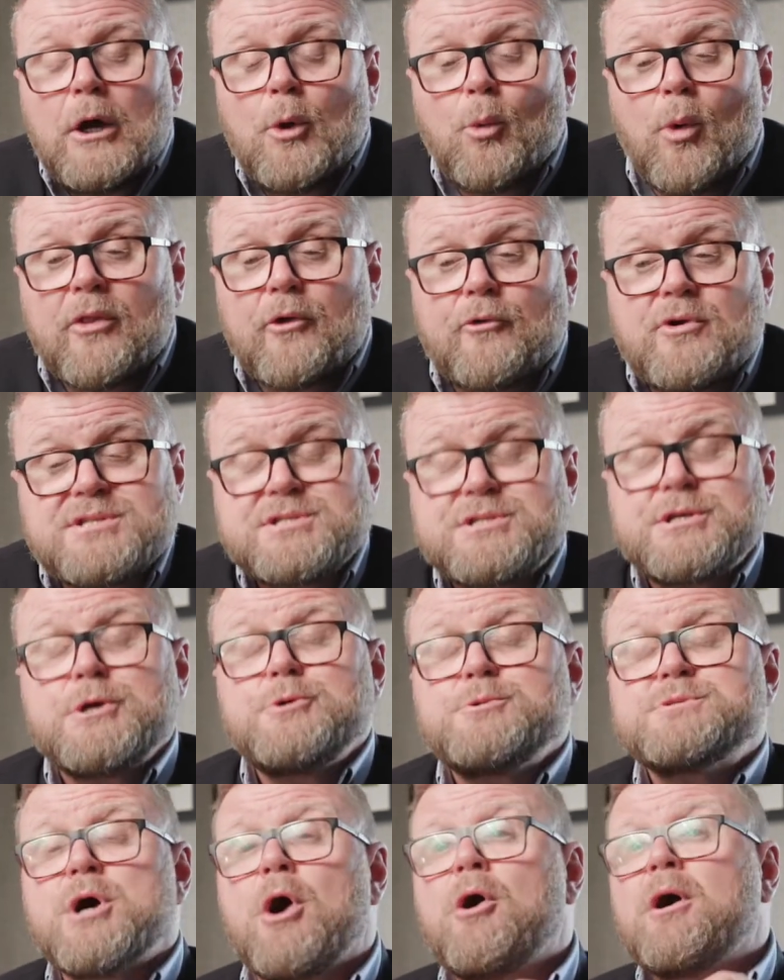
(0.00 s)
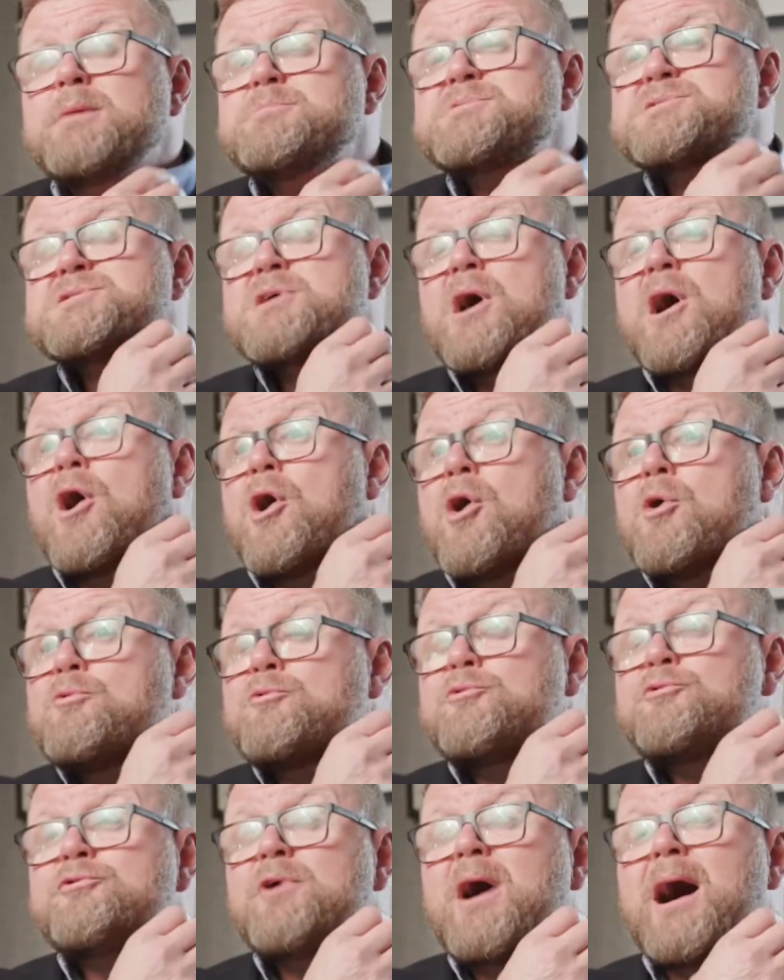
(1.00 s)
Well, there is two types
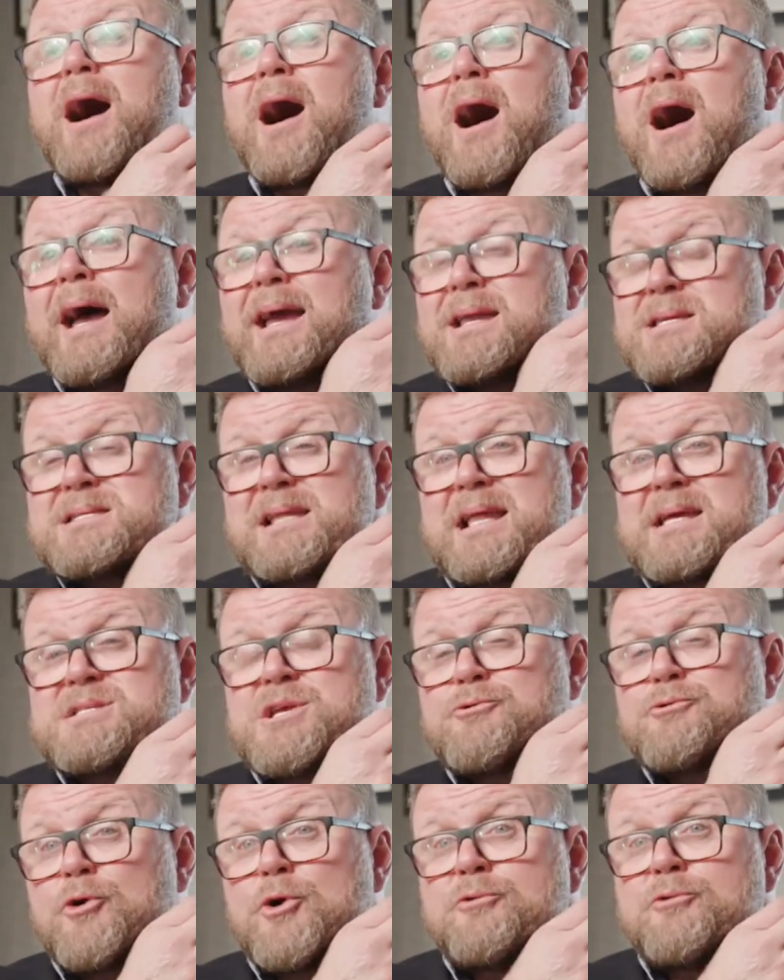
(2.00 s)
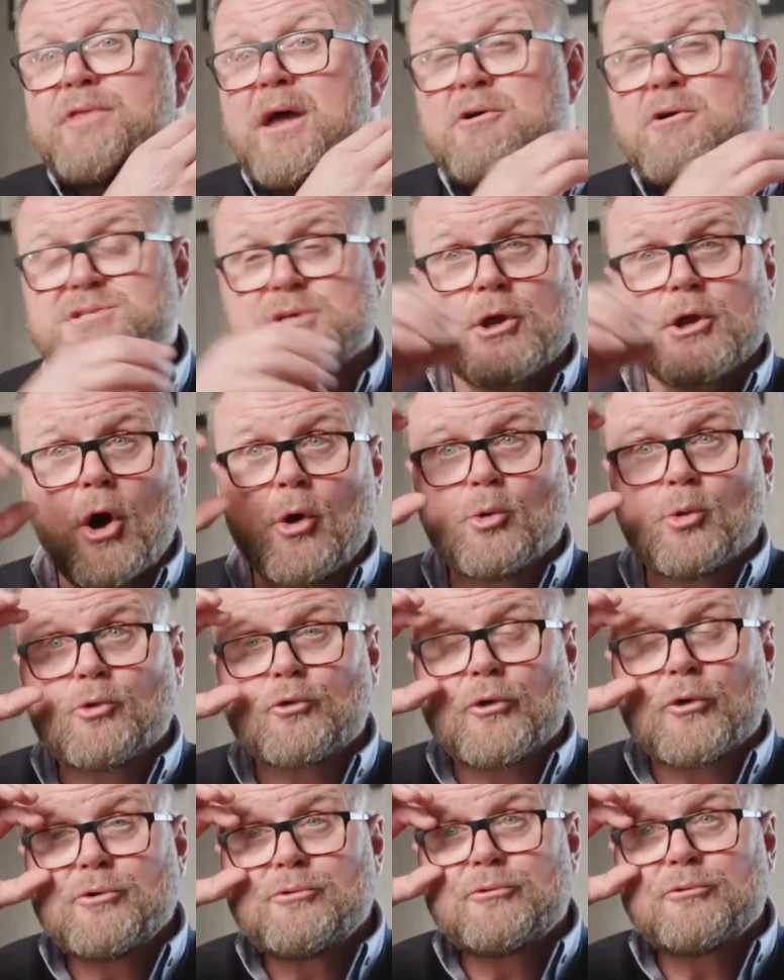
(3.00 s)
of insulated roof. There is a cold
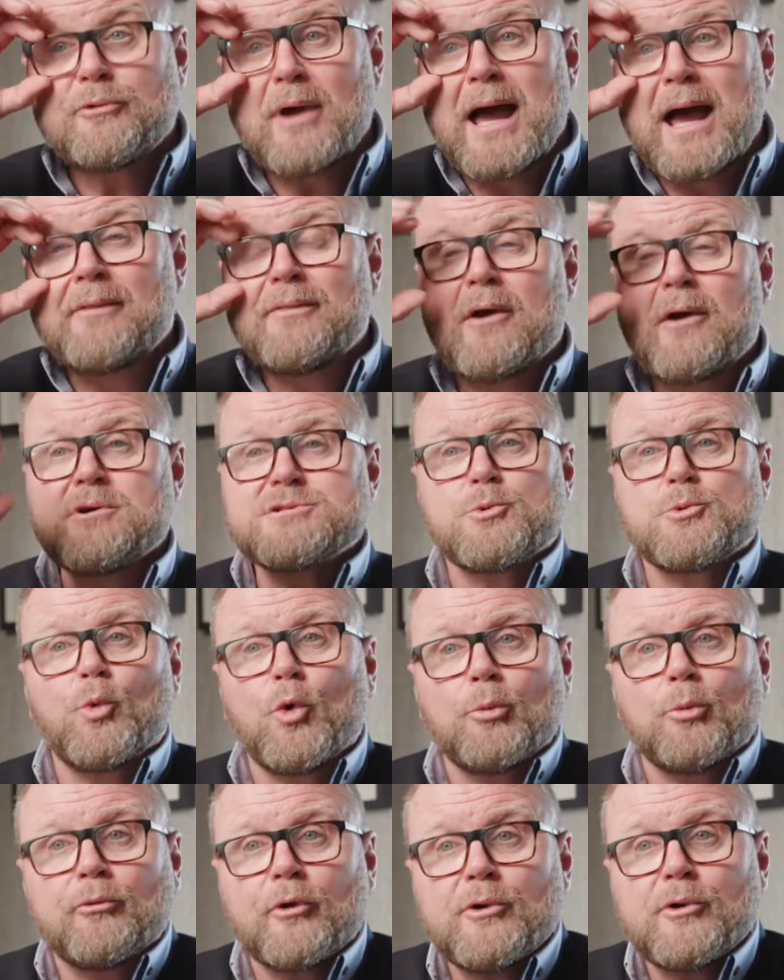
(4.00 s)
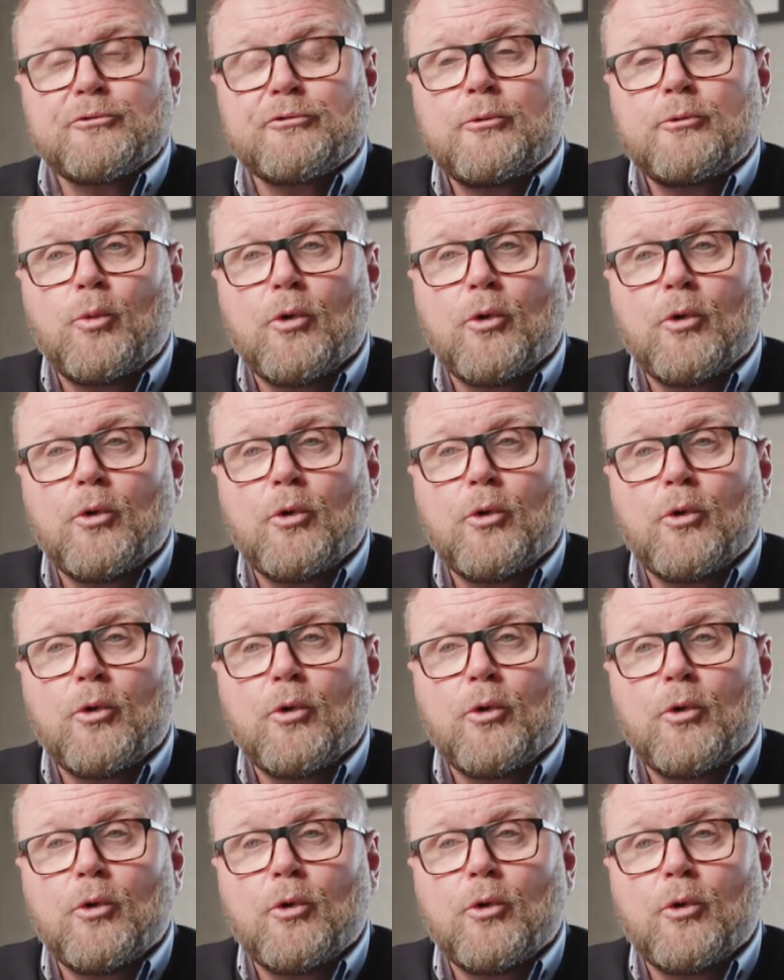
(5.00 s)
roof and there is a warm roof.